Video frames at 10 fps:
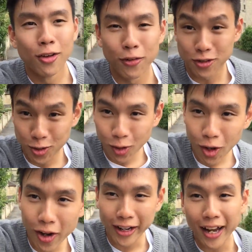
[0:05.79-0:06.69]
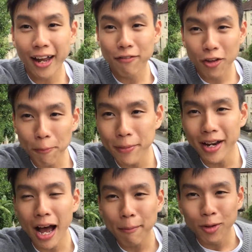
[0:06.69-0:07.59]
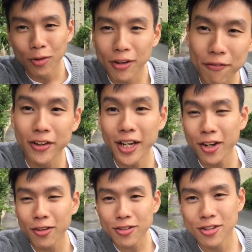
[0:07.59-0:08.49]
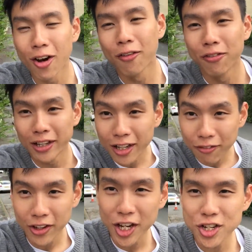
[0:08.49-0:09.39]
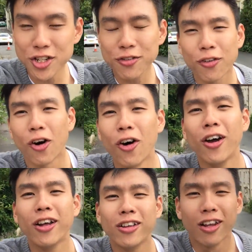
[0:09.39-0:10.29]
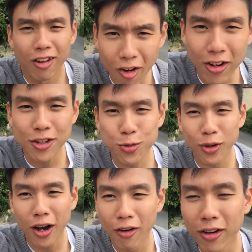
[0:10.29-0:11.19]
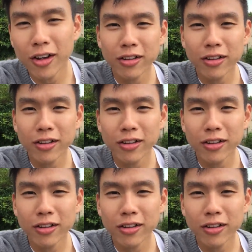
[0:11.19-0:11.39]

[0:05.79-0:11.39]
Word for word: for so long and I have not been uploading videos of League of Angels for the longest while.